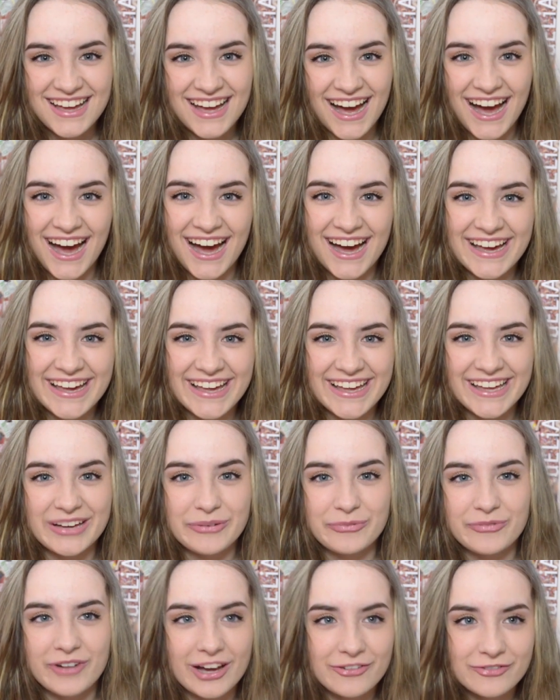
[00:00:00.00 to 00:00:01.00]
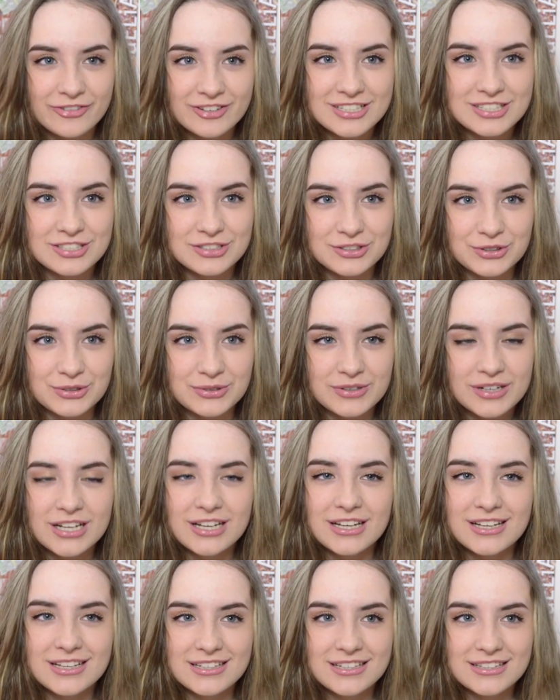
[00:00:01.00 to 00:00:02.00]
I am five foot two,
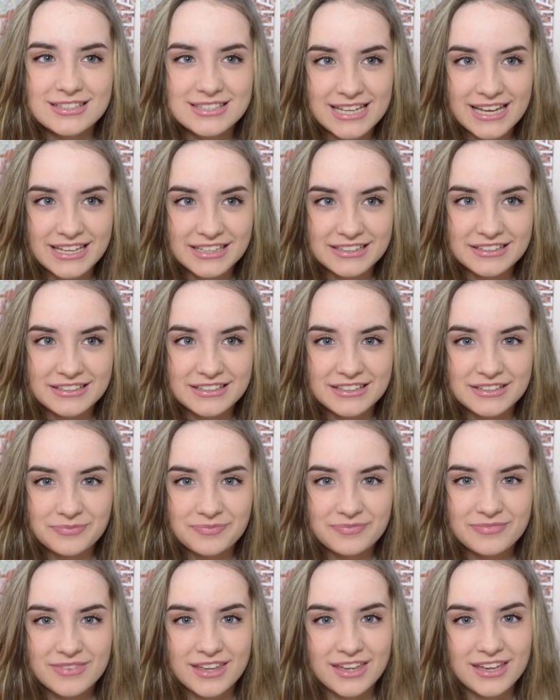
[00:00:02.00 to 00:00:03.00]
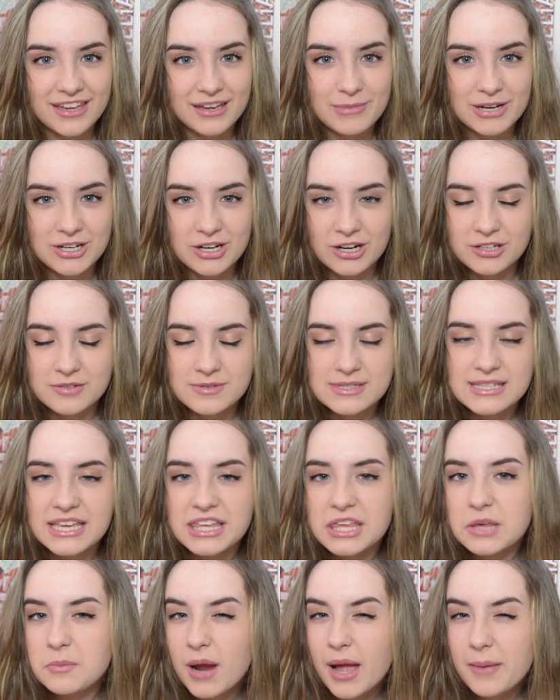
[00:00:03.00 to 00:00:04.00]
sadly, and my doctor was
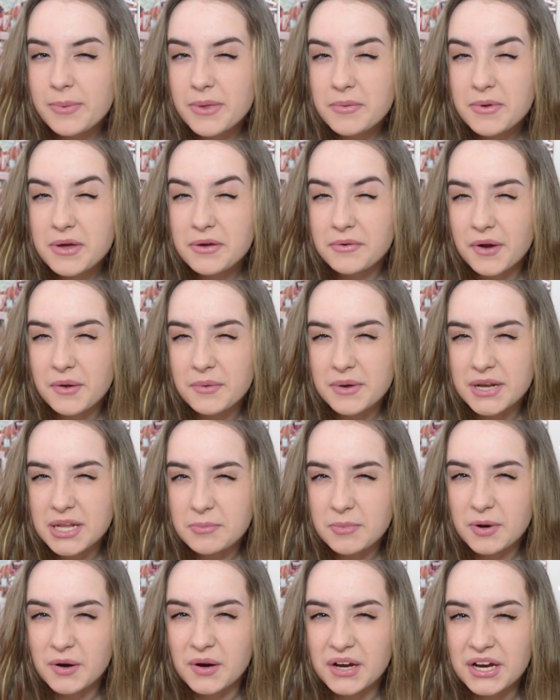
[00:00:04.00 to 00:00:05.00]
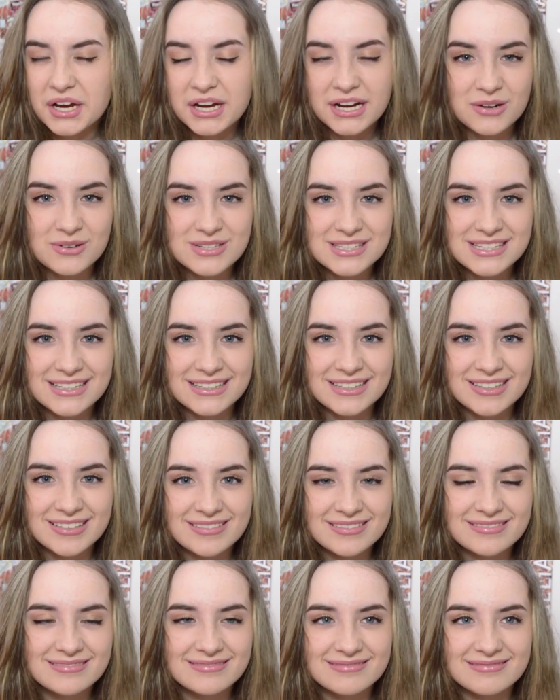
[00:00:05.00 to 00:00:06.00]
like, you probably won't grow anymore. And I was like,
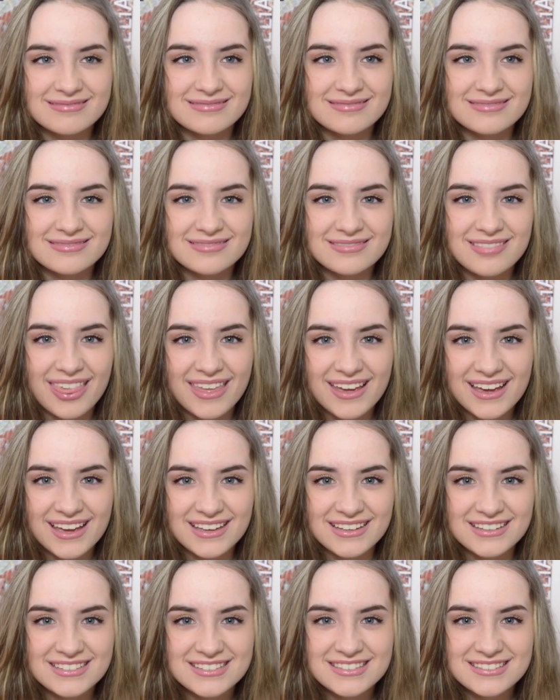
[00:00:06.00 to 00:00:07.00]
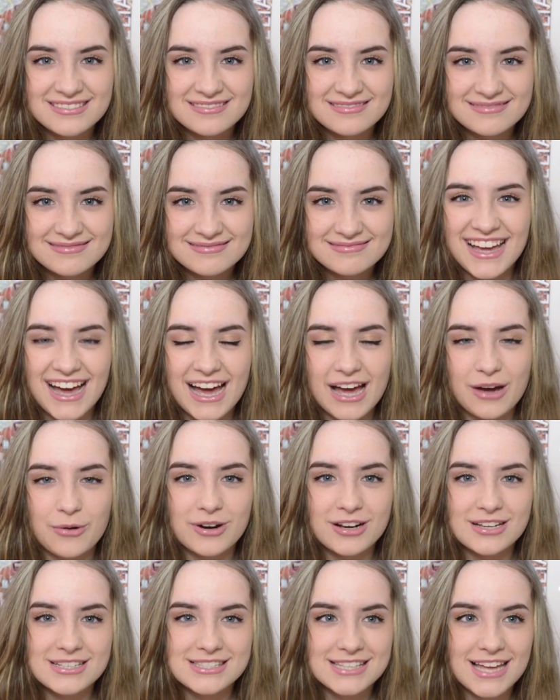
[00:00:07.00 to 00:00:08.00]
thanks. I
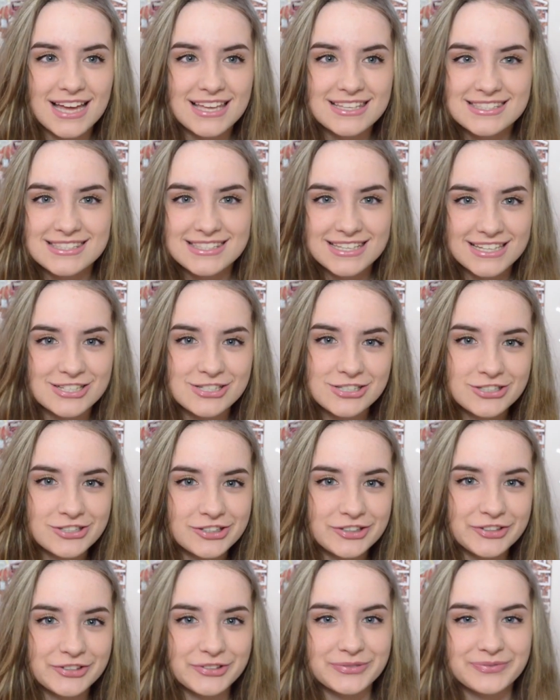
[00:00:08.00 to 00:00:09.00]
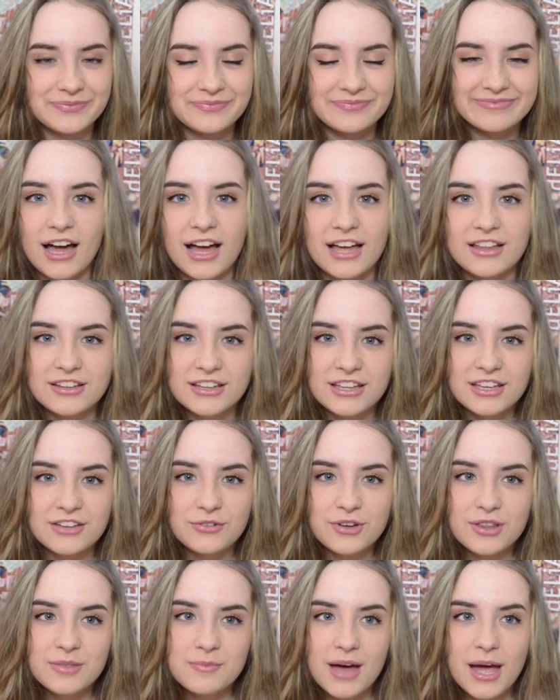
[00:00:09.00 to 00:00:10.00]
wear a size 6 shoe. I live
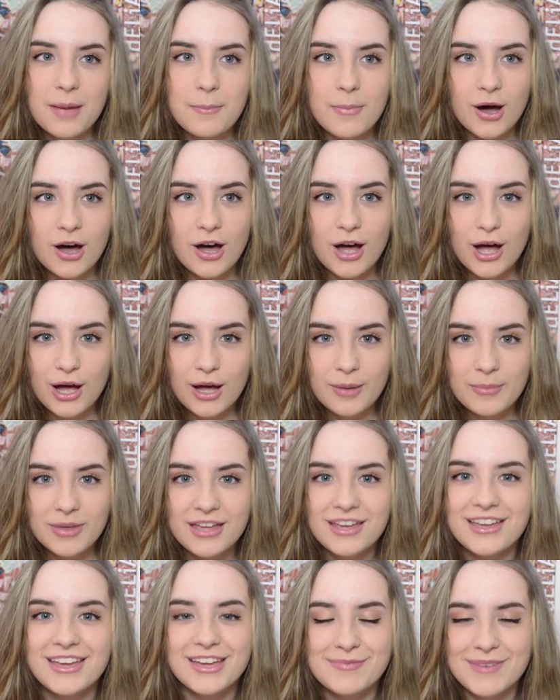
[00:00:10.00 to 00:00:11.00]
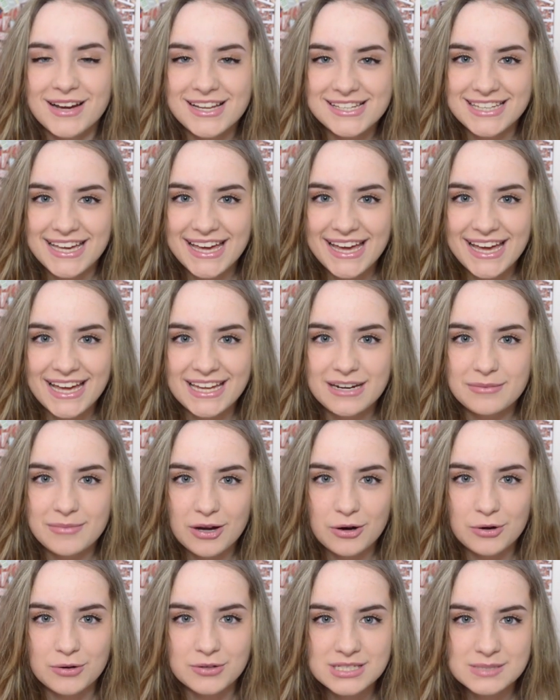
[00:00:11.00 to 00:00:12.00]
with my mom and my dad and
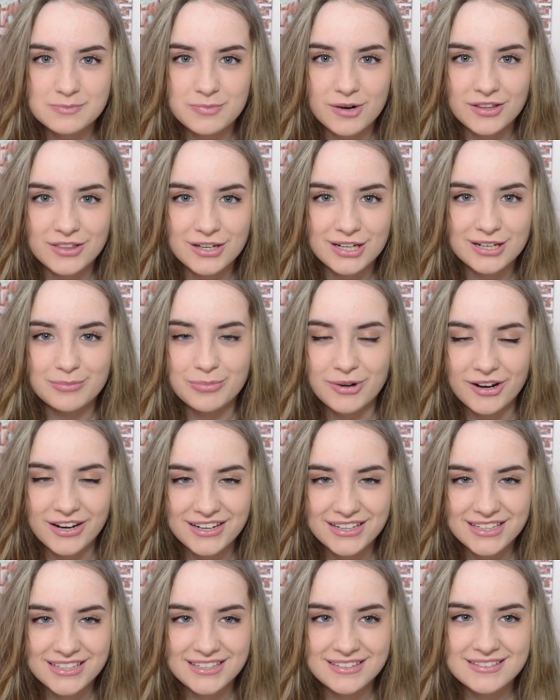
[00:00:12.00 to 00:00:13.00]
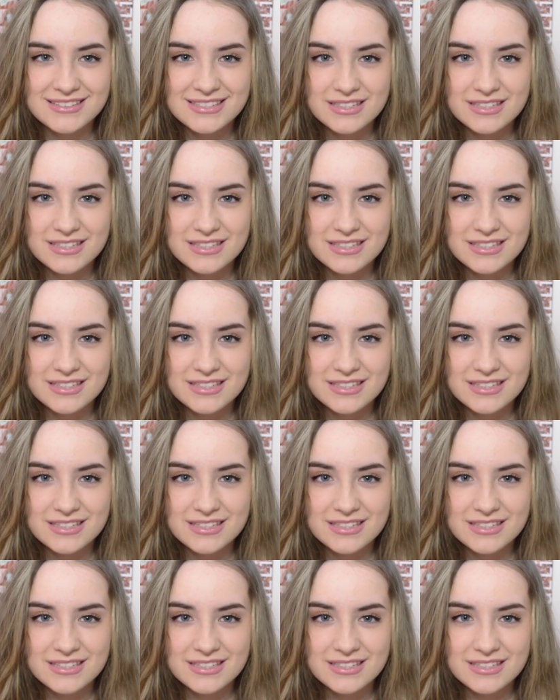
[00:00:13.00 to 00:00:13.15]
my oldest brother, Brady.